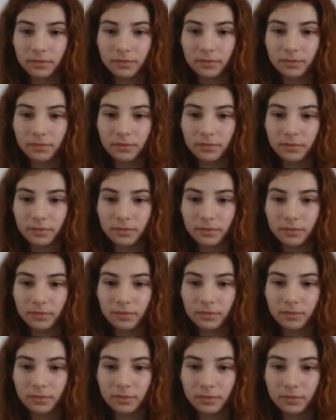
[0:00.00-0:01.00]

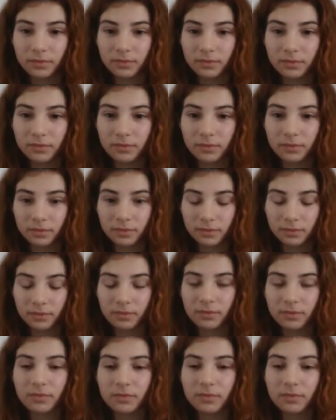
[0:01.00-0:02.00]

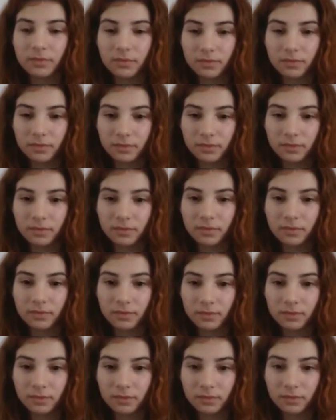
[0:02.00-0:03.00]

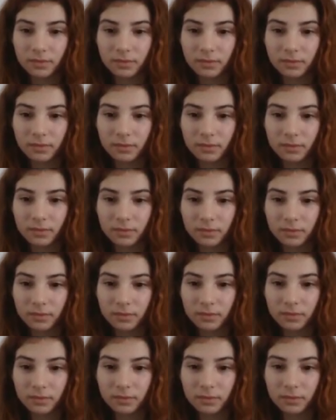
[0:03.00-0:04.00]

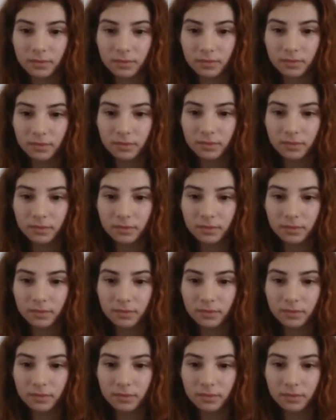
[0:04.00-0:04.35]
(silent)